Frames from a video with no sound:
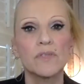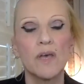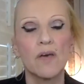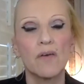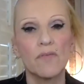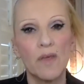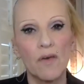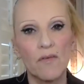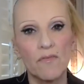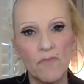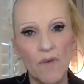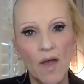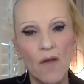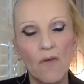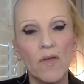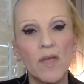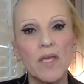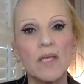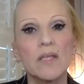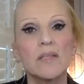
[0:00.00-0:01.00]
They're
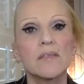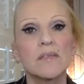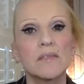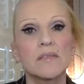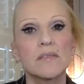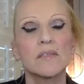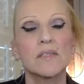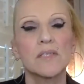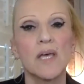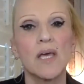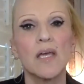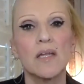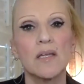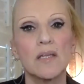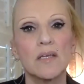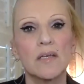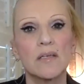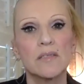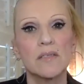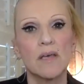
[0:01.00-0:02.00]
very
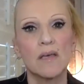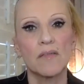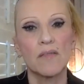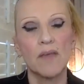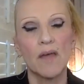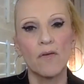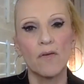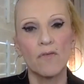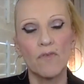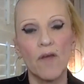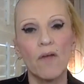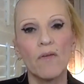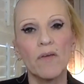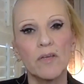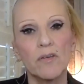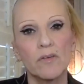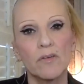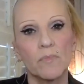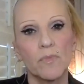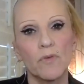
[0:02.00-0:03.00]
instantaneous, and they're a very
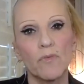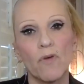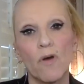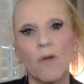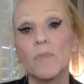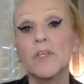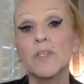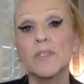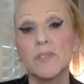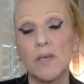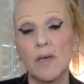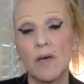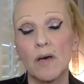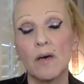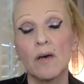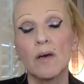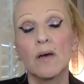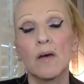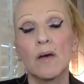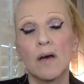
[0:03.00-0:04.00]
good barometer